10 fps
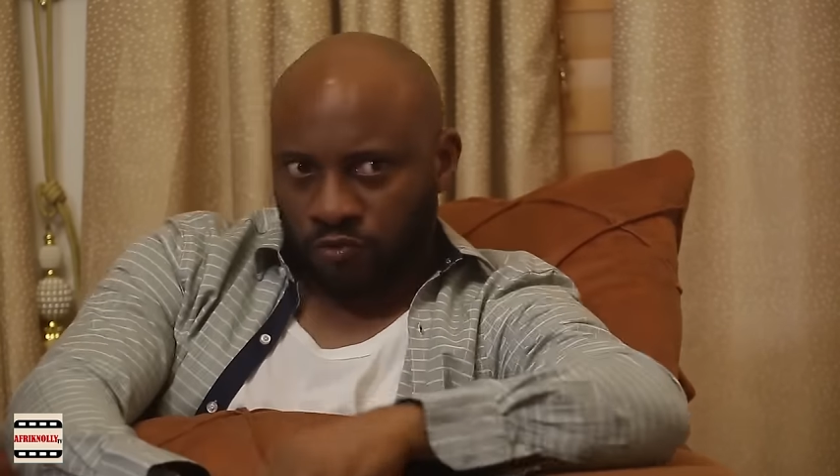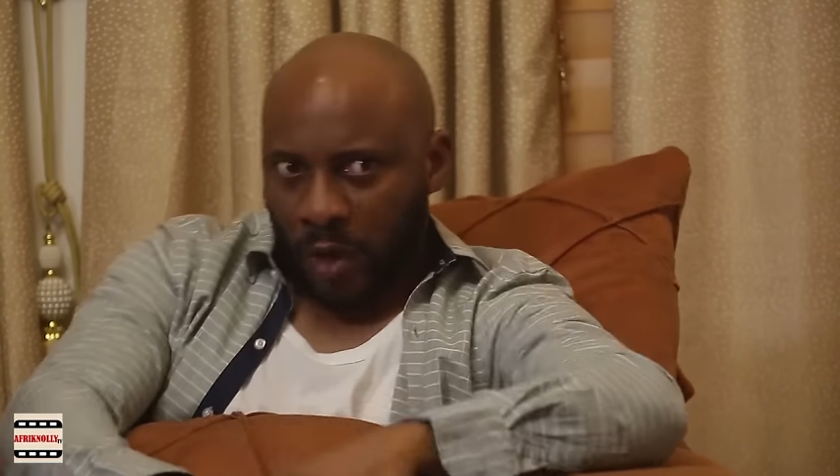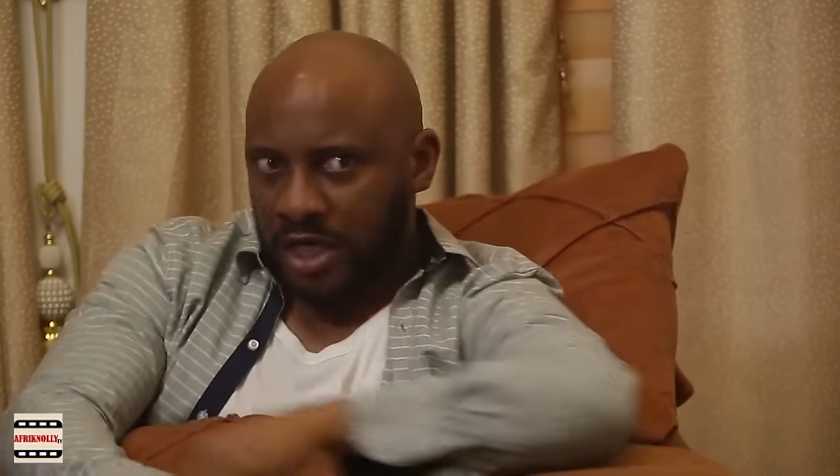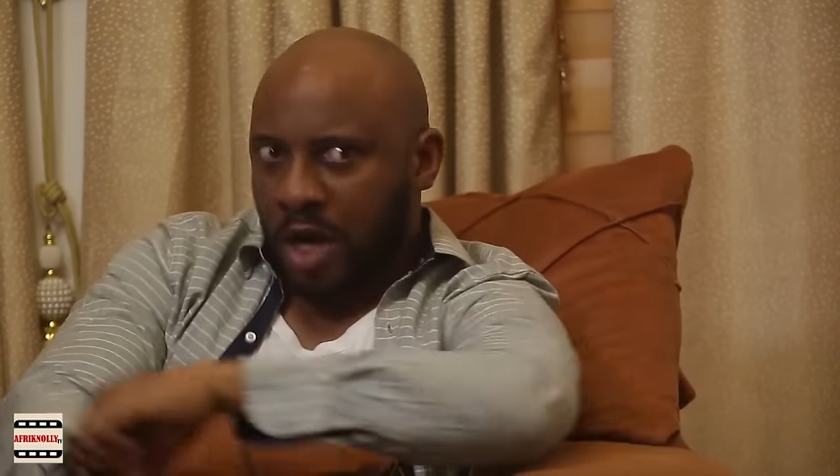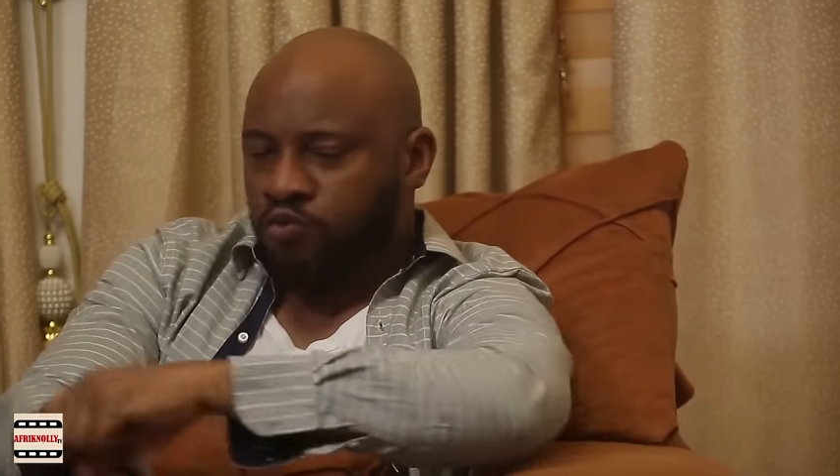
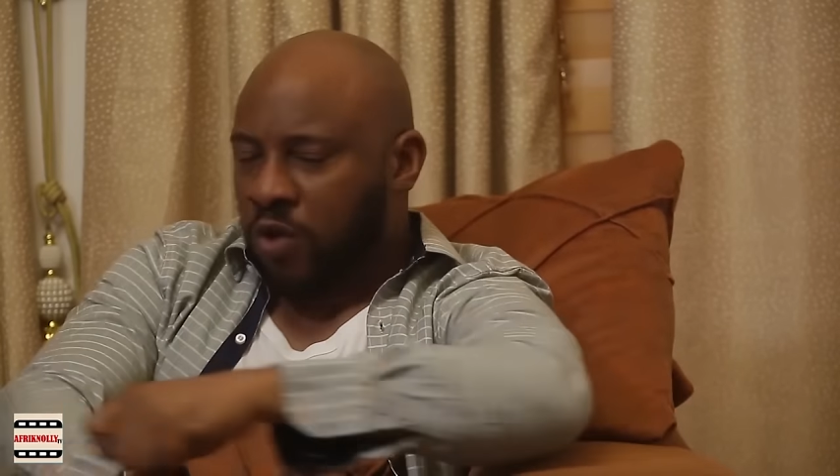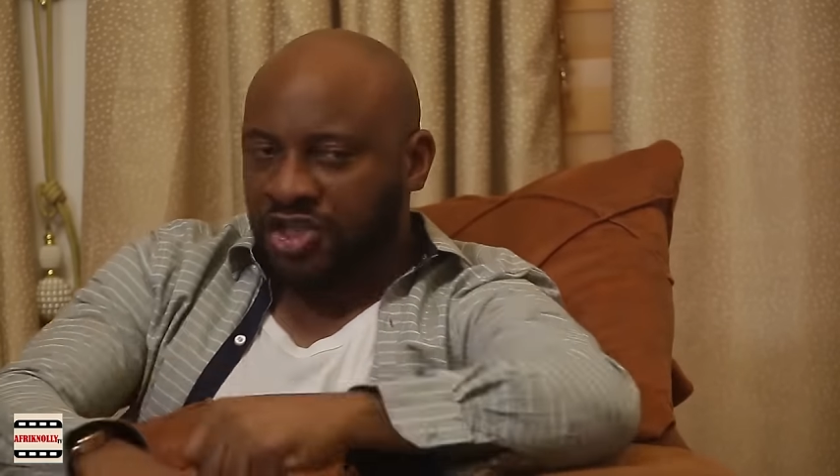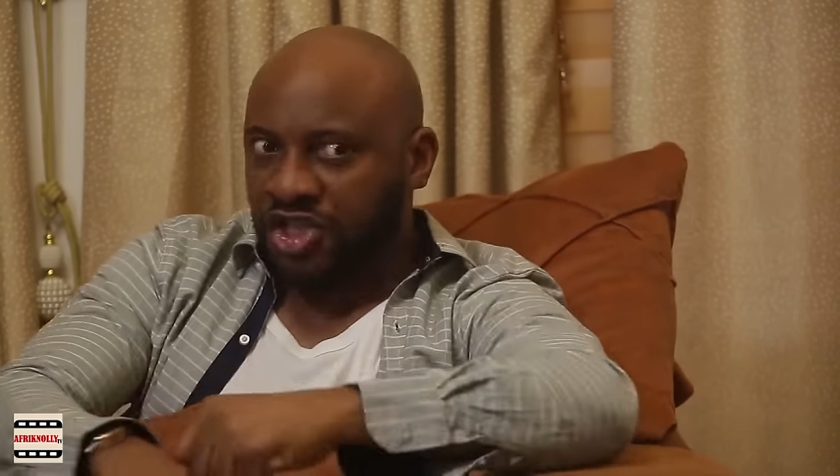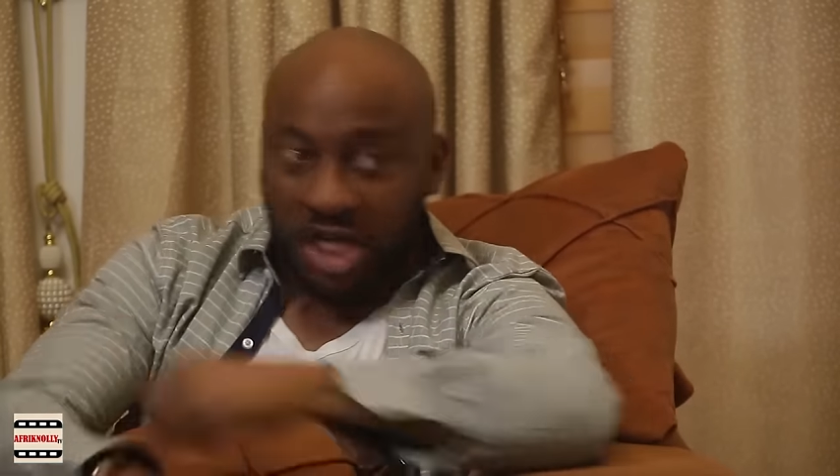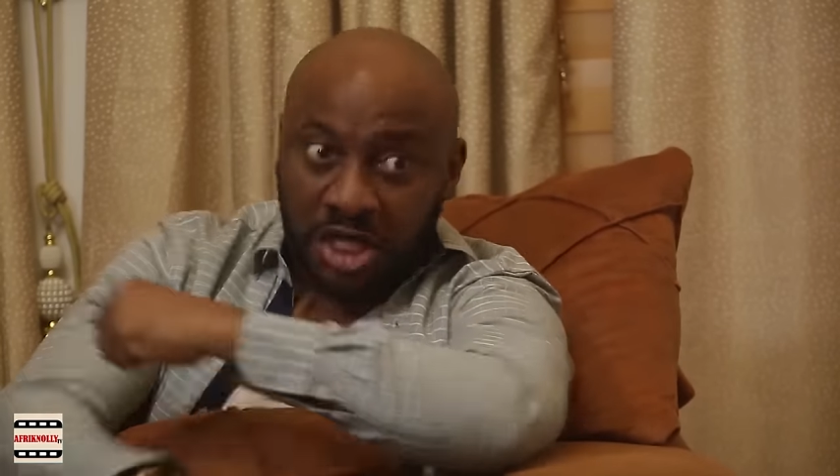One name
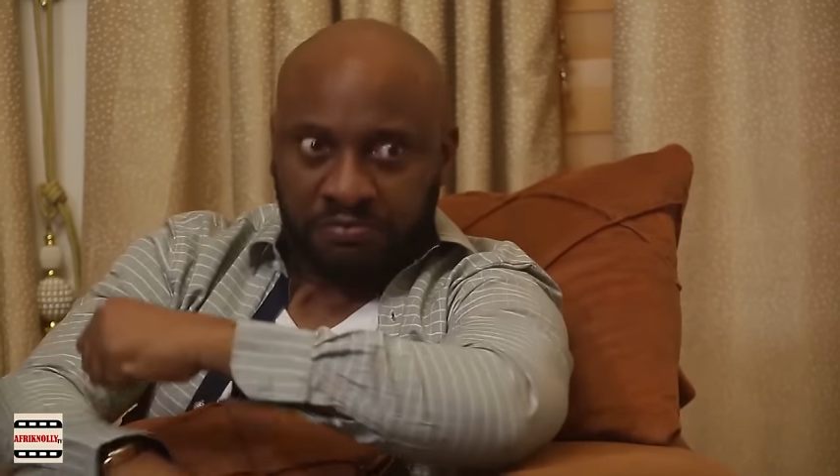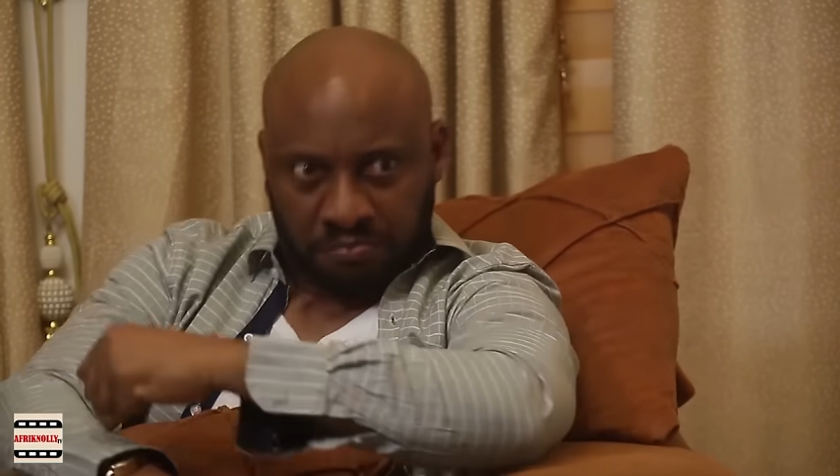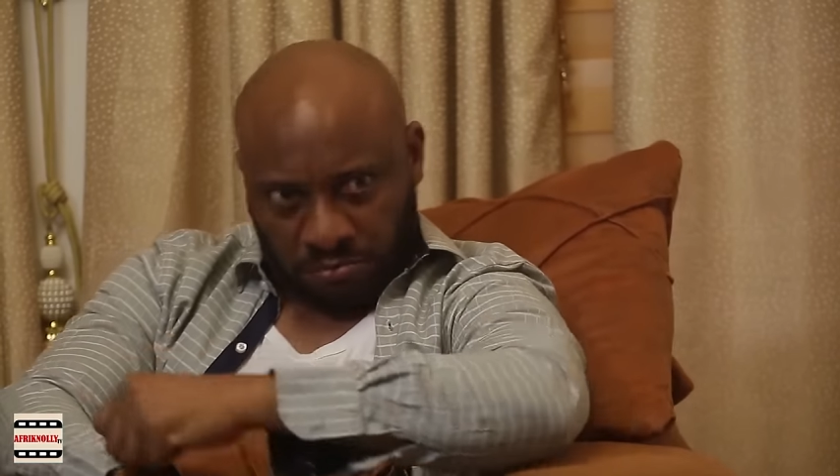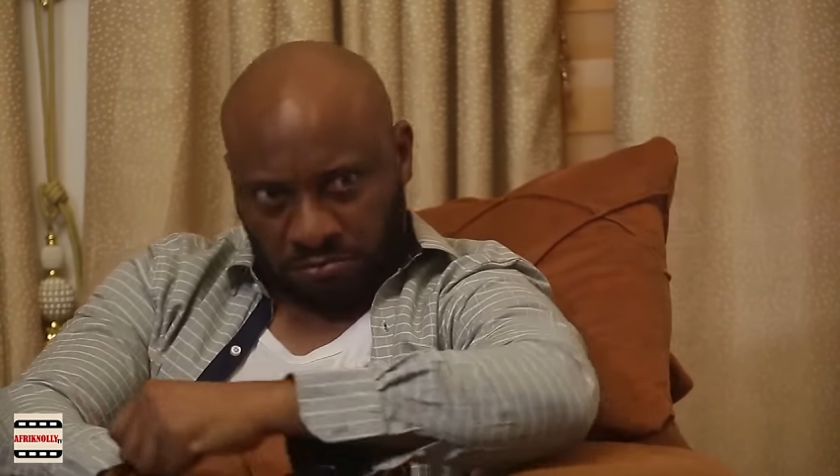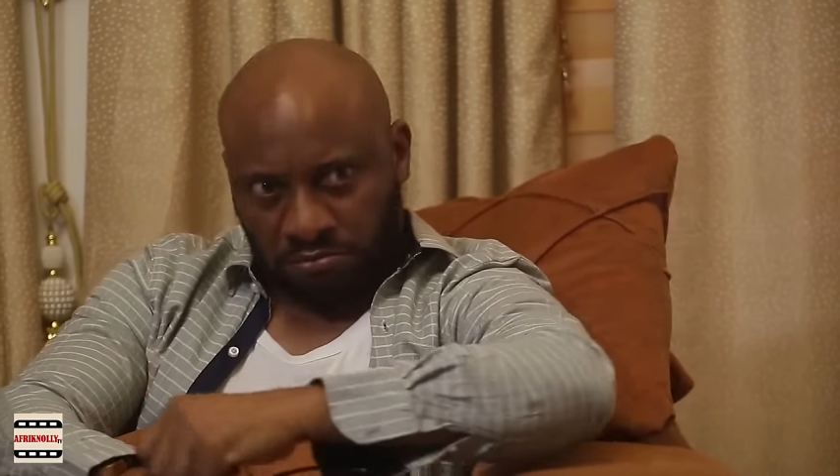kuchili.